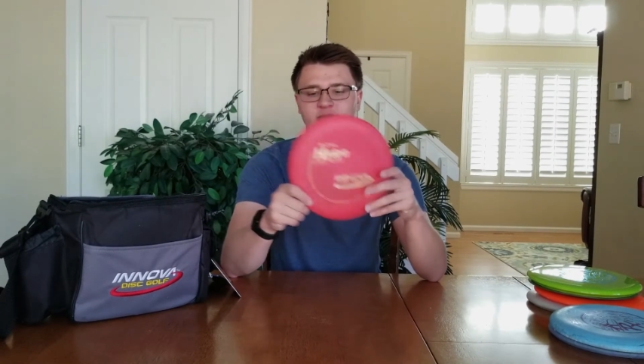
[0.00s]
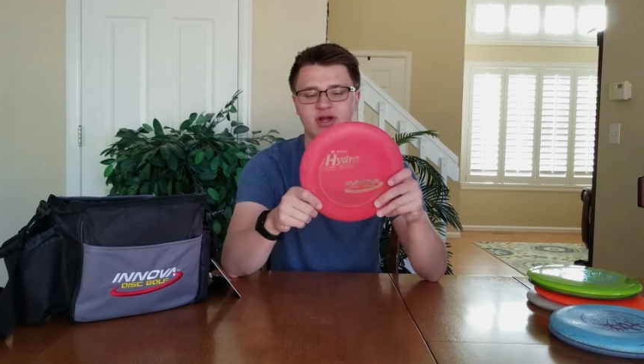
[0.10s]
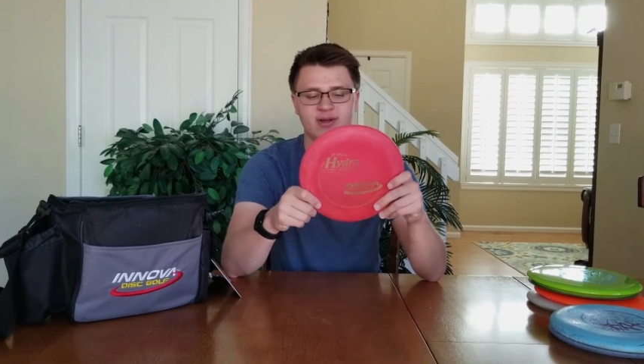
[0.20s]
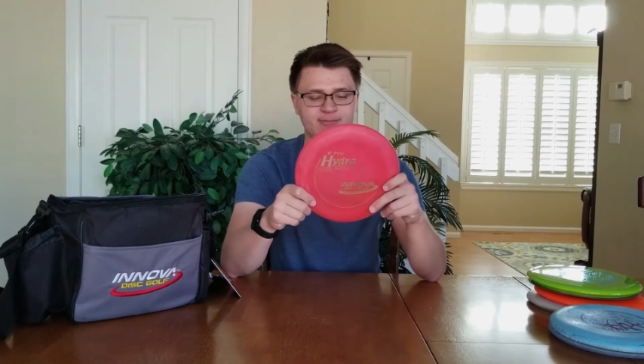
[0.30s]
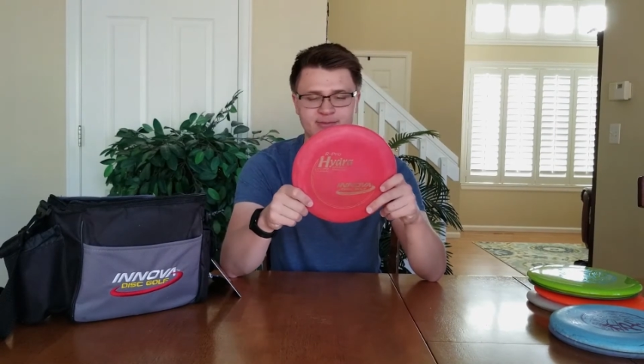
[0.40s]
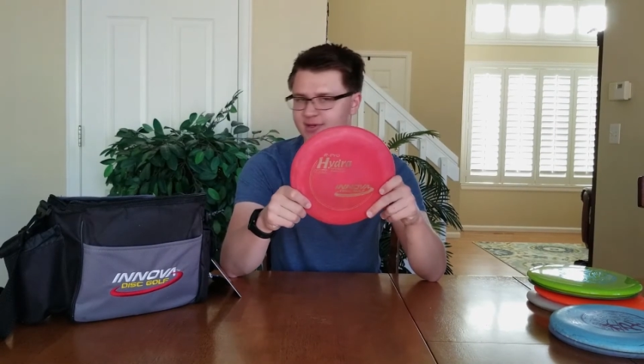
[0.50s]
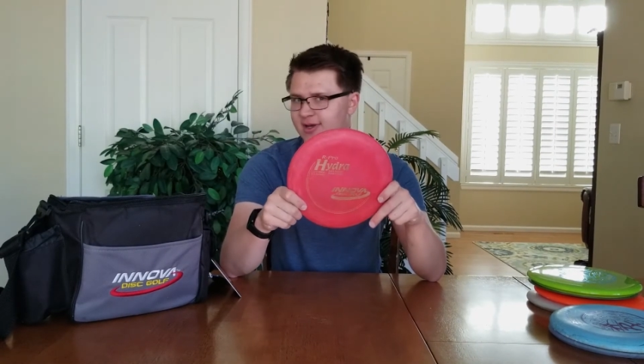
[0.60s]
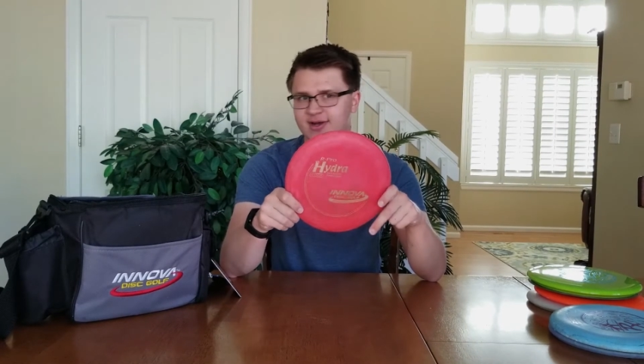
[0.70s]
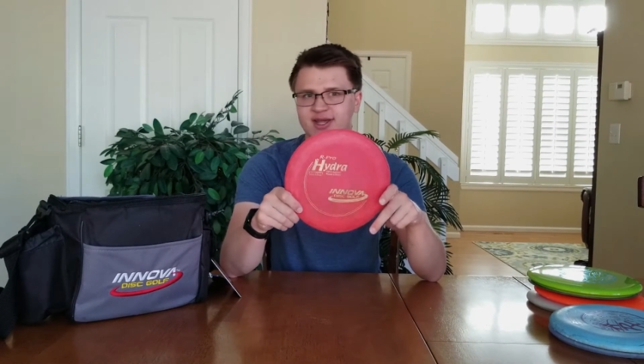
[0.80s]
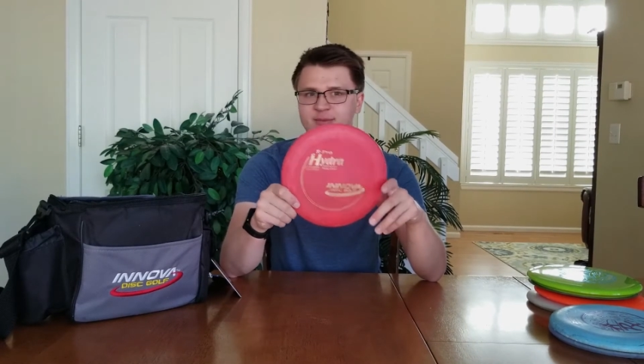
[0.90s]
I'm
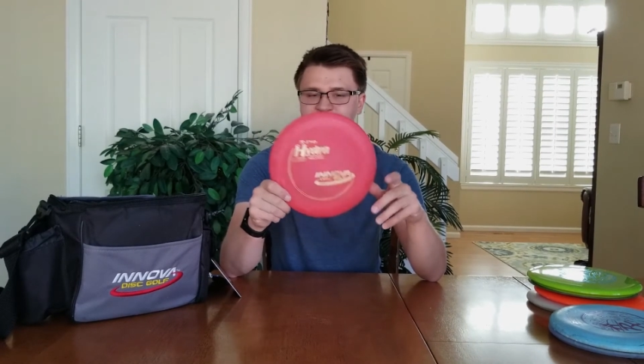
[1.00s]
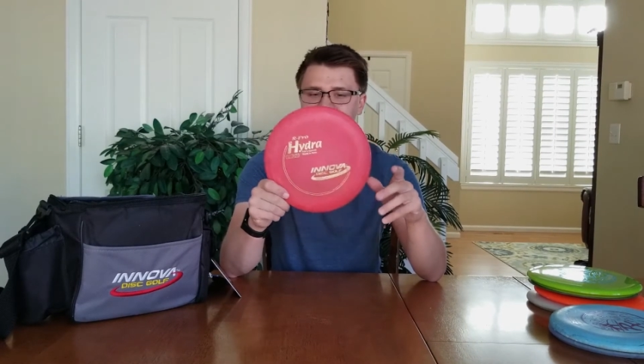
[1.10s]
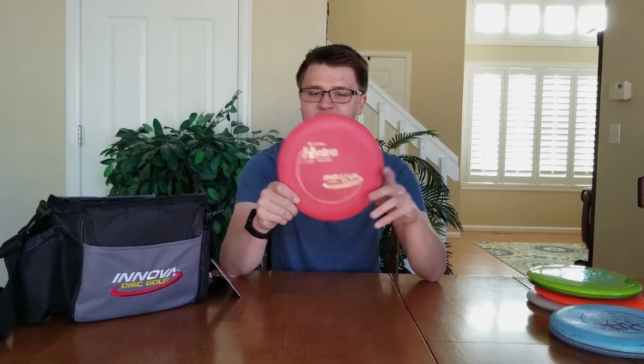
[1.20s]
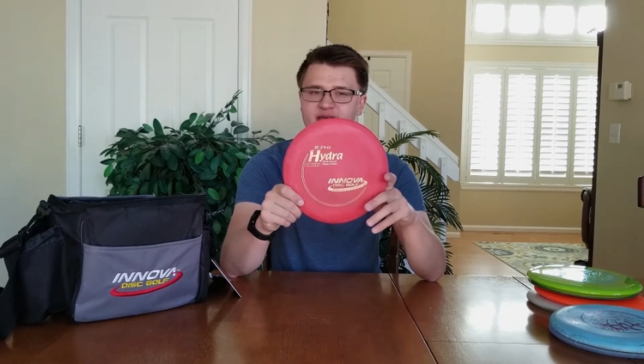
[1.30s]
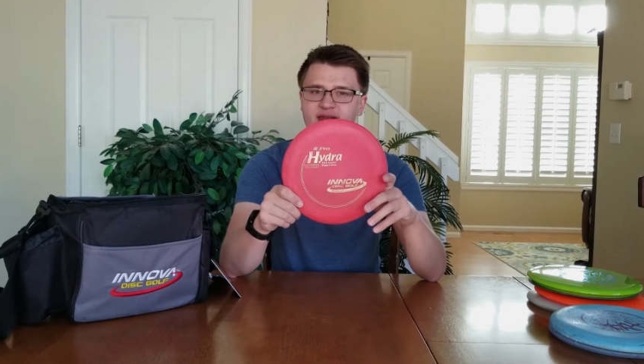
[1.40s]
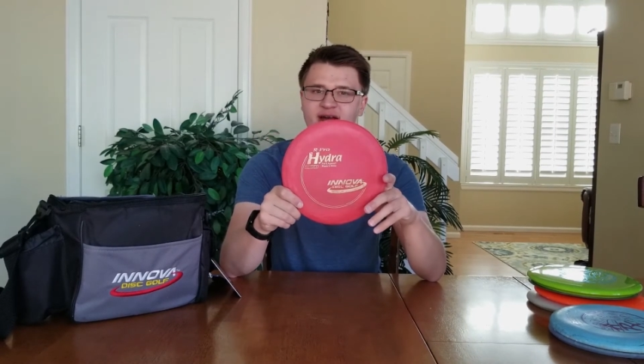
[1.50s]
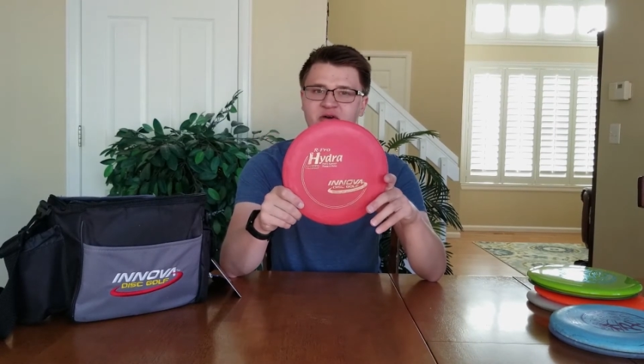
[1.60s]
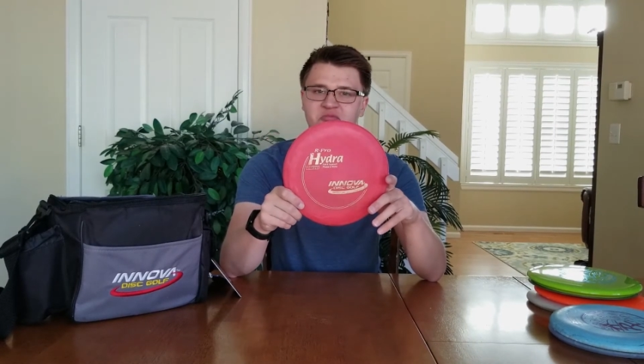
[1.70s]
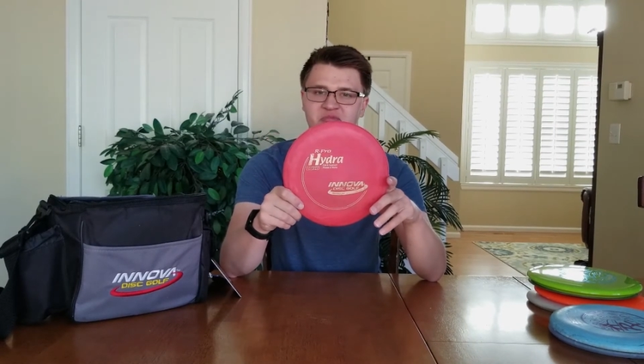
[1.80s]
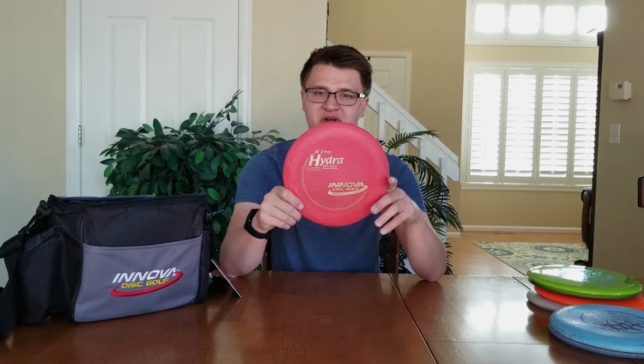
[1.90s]
gonna keep trying it
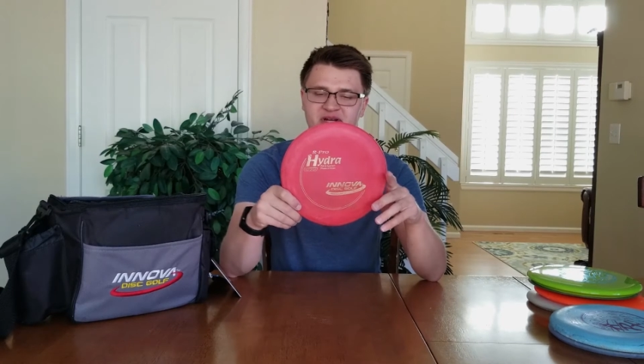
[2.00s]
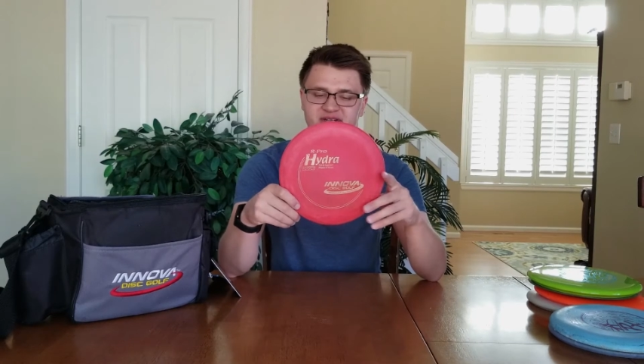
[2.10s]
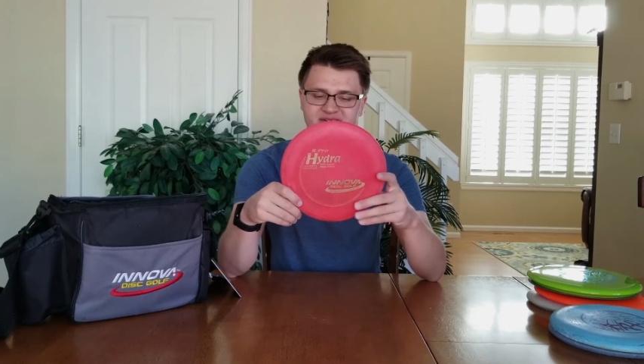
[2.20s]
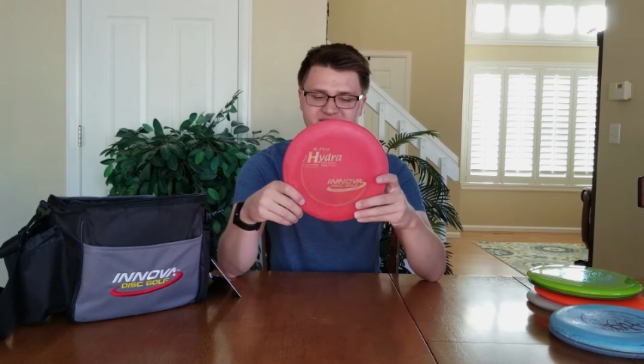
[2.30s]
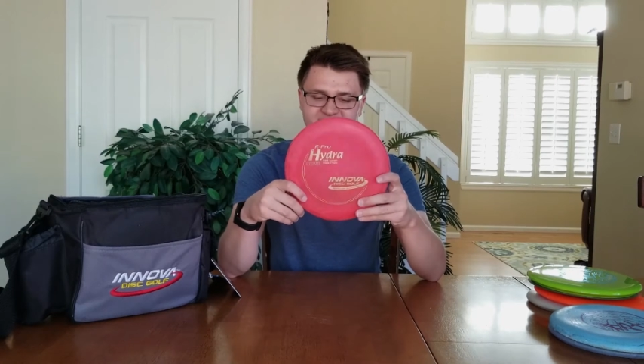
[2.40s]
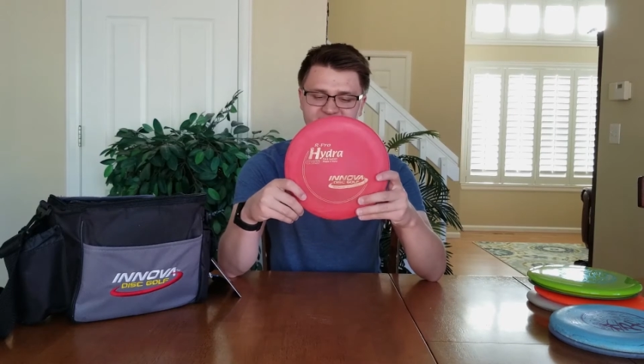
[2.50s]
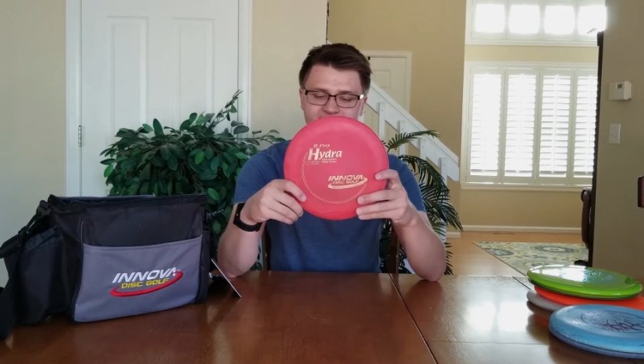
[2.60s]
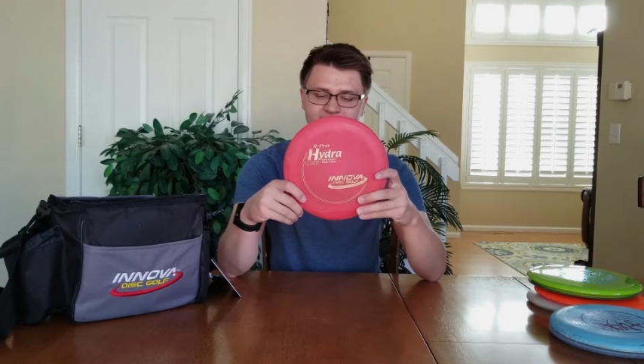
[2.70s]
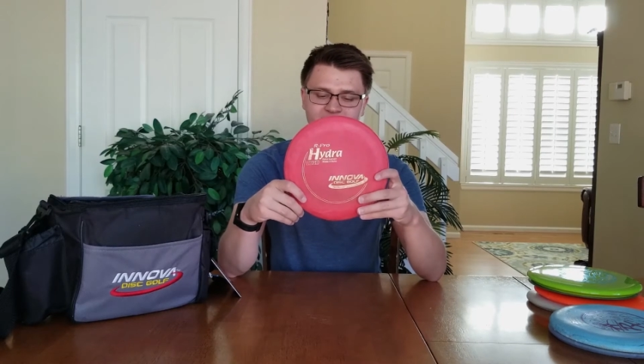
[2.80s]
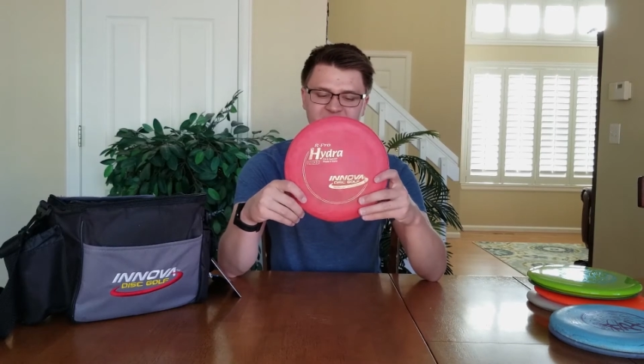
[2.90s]
out,
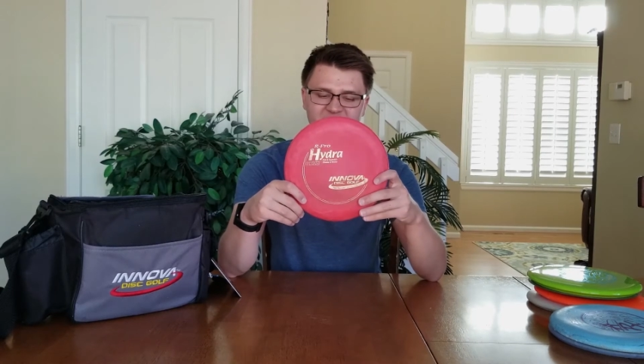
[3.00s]
see